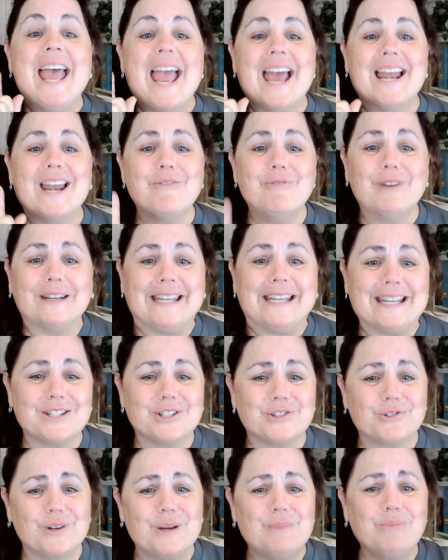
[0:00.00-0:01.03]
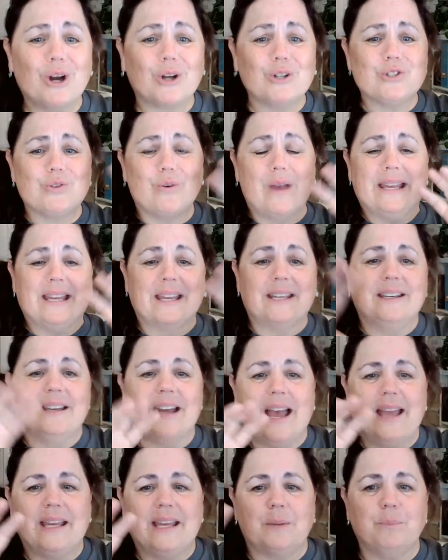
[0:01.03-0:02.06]
And I want to get StreamYard so I
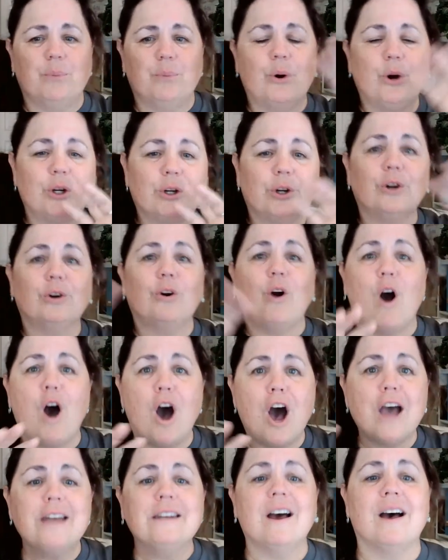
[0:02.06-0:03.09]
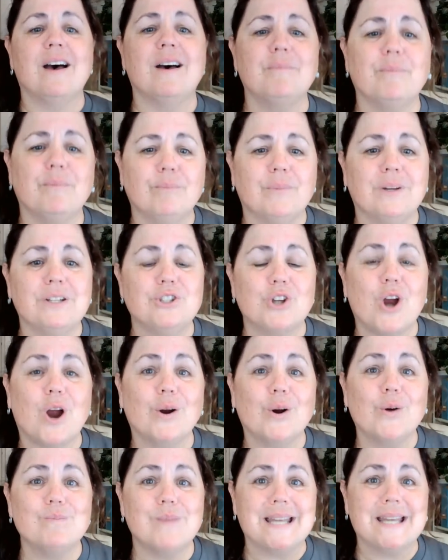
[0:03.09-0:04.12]
can put her on
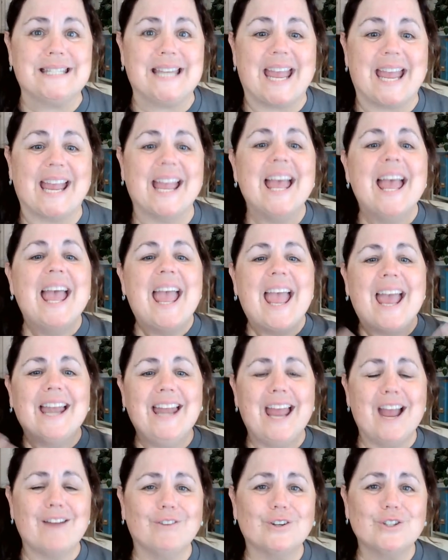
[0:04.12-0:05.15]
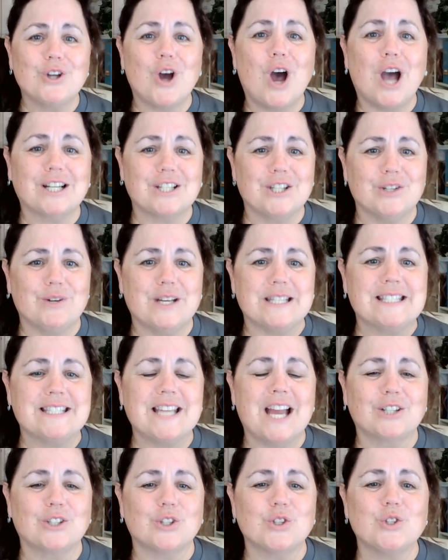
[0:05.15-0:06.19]
Mounjaro Monday and have her talk to us.
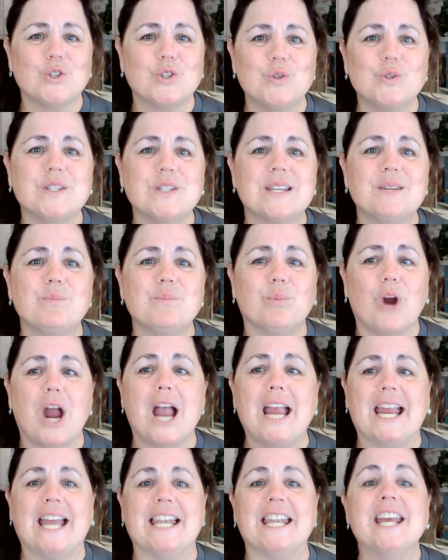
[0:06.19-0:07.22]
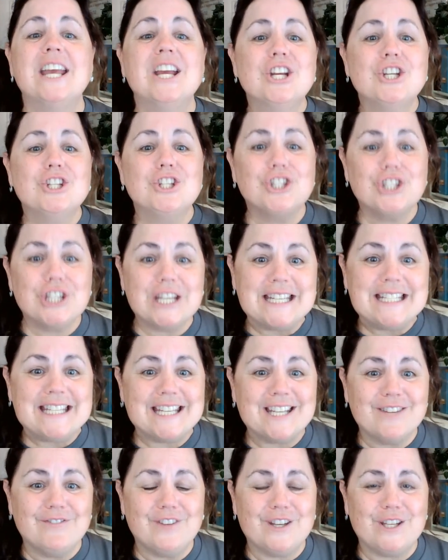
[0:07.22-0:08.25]
Dr. Susan Bryan, she
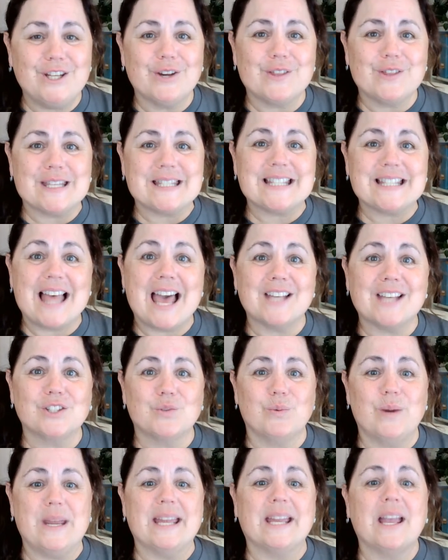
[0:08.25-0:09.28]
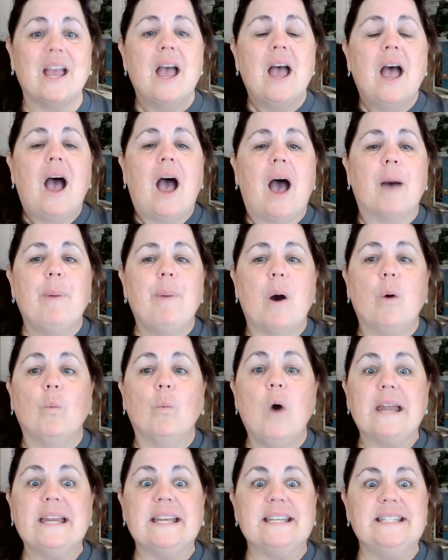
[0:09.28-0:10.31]
did a video this last week about
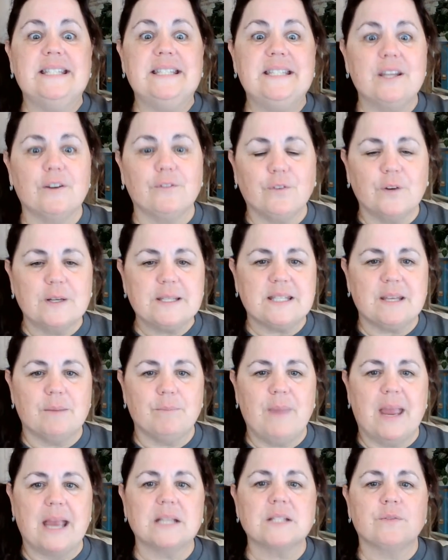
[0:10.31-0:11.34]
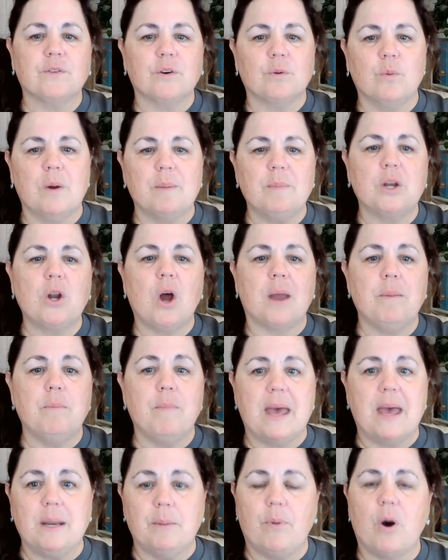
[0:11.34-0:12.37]
what a difference it makes for women on
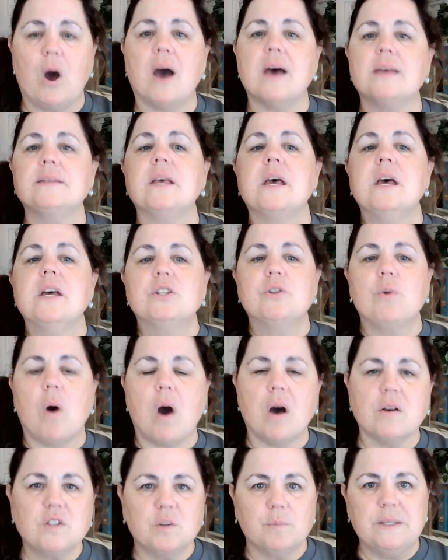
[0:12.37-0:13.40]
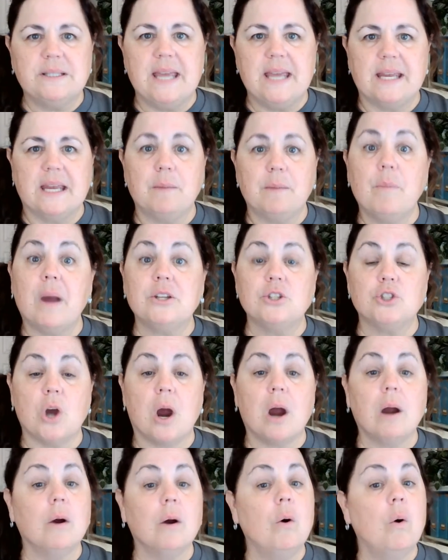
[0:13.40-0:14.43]
menopause to also be taking
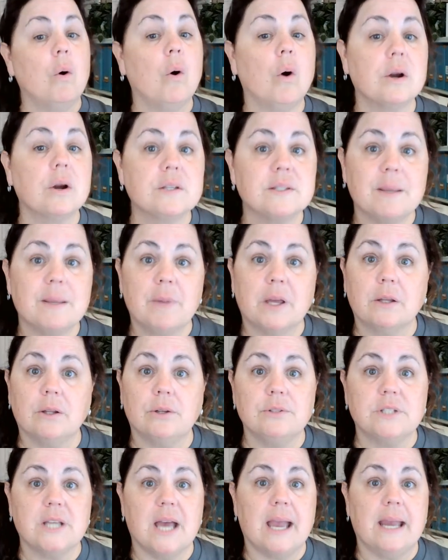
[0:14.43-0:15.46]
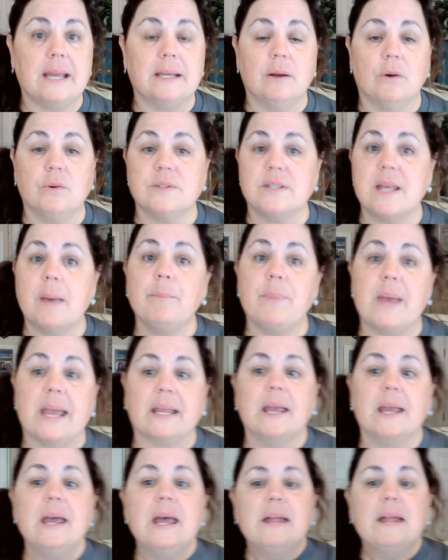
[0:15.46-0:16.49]
Mounjaro or semaglutide, Ozempic,
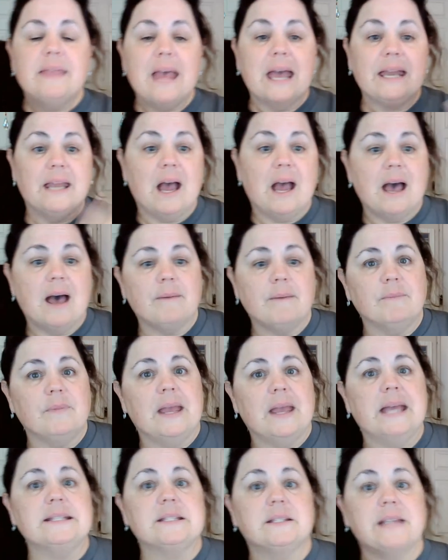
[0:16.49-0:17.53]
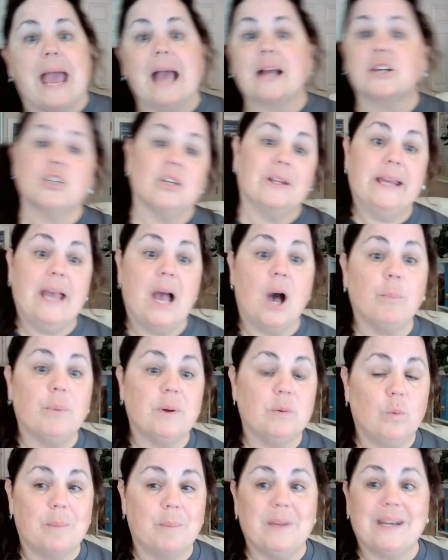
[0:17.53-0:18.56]
that it's actually
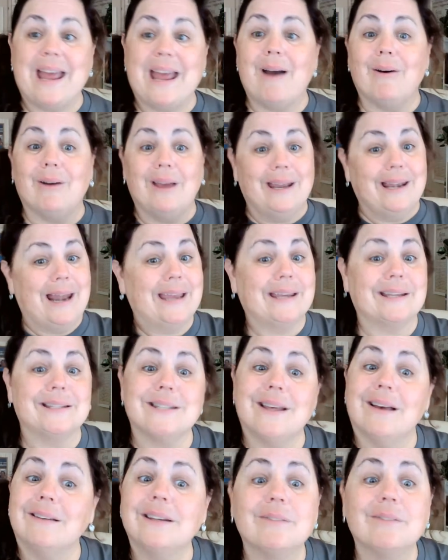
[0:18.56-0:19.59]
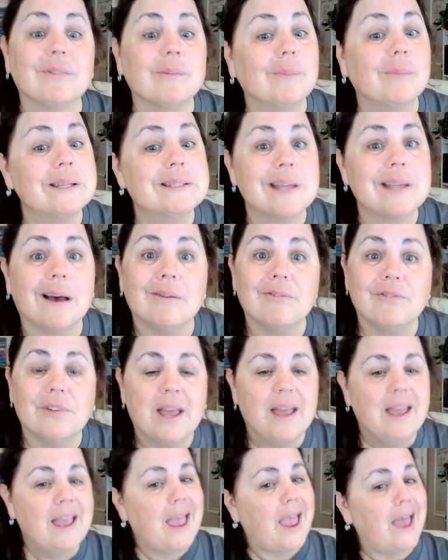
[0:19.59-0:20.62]
helping women out. And I can tell you for myself,
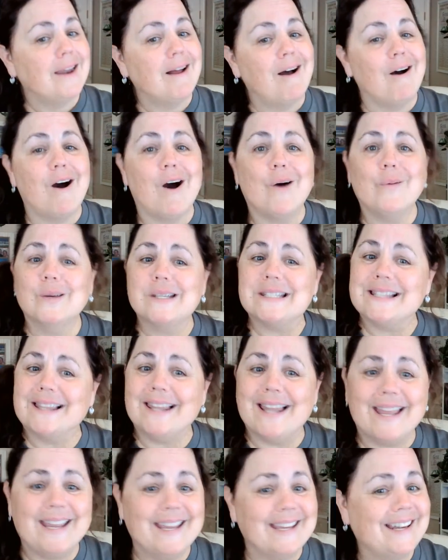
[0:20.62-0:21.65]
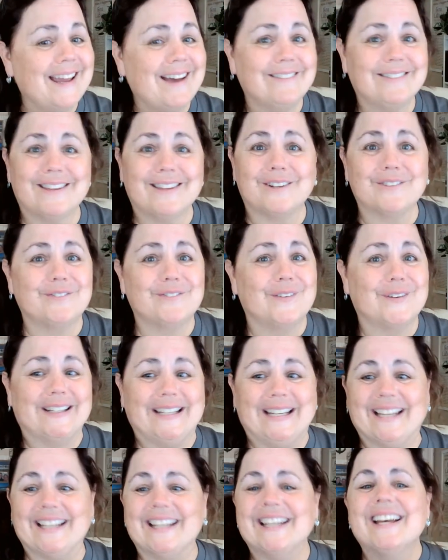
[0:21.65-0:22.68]
and I'll always lay it out there for
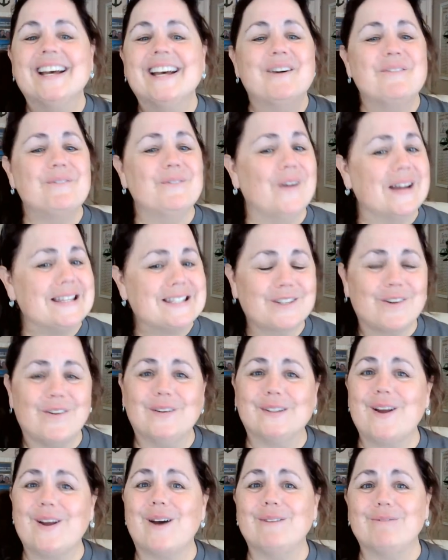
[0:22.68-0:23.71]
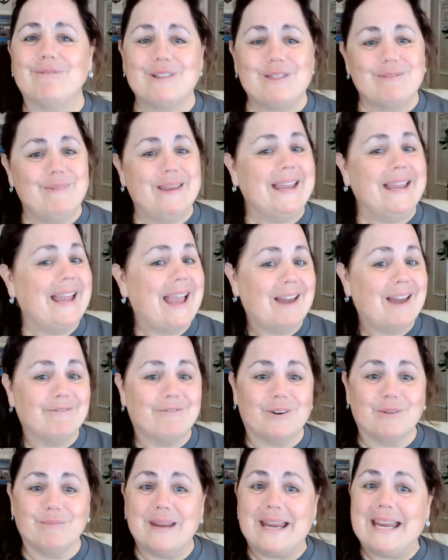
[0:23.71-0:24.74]
you, what's going on with me. And
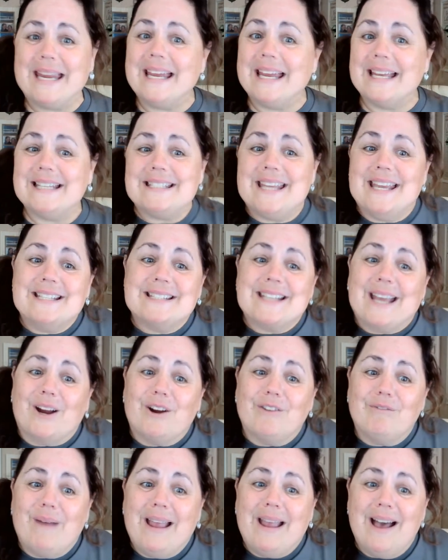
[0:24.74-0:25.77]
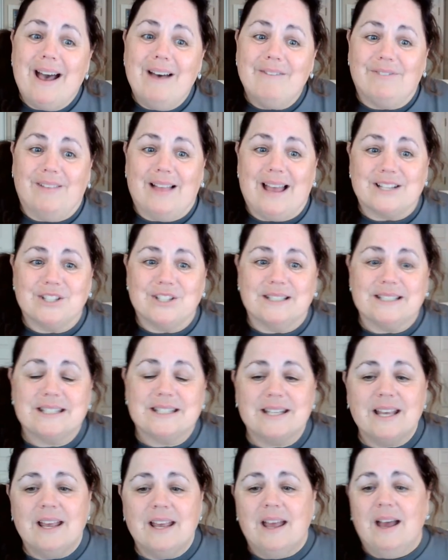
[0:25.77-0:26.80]
for me, it takes care of my hot
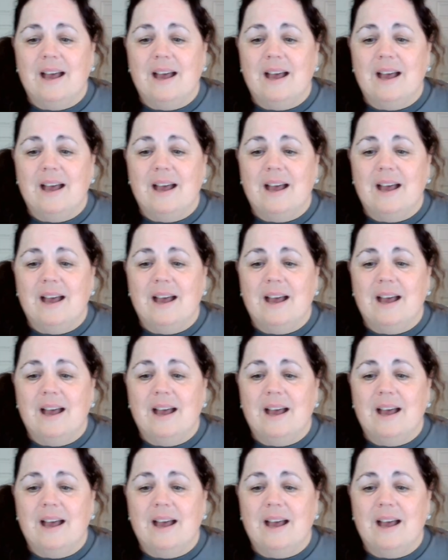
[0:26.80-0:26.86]
flashes.